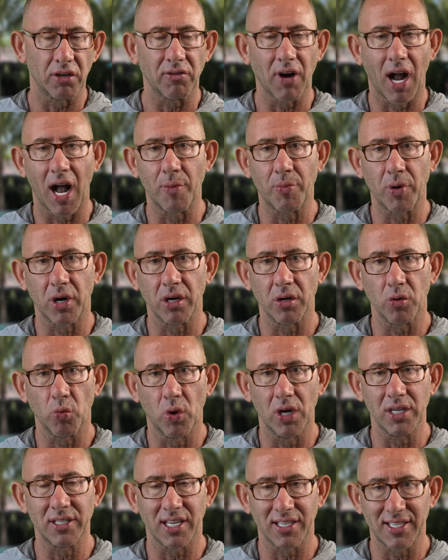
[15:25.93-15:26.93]
Robert
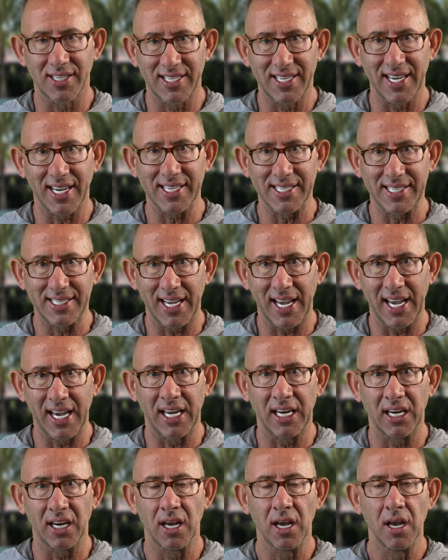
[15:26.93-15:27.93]
was at
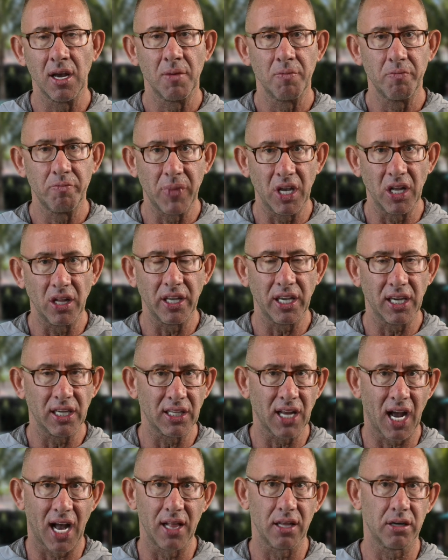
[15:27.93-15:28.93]
$16
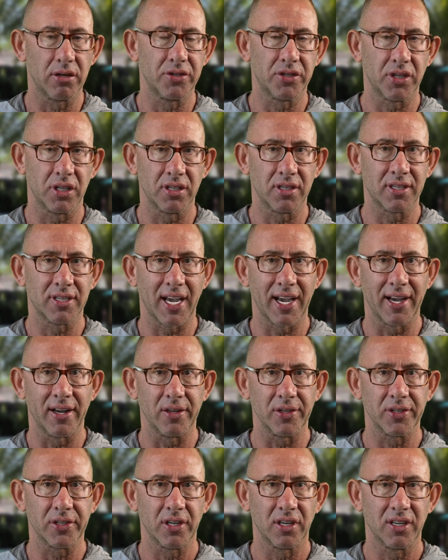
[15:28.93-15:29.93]
million in
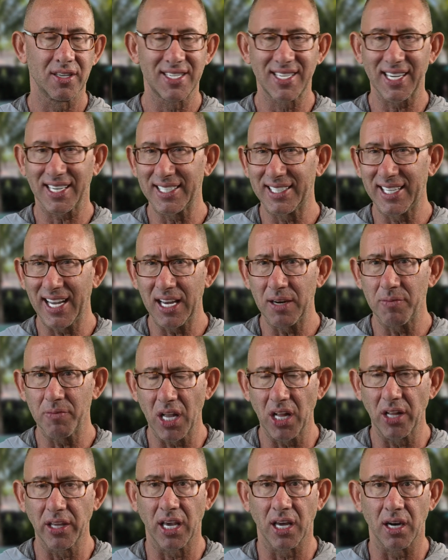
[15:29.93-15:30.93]
sales. 16
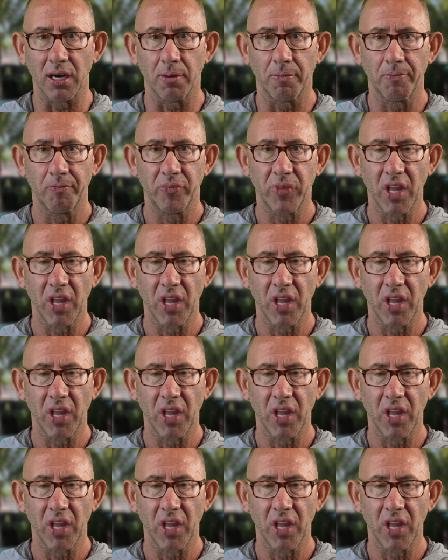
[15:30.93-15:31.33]
million.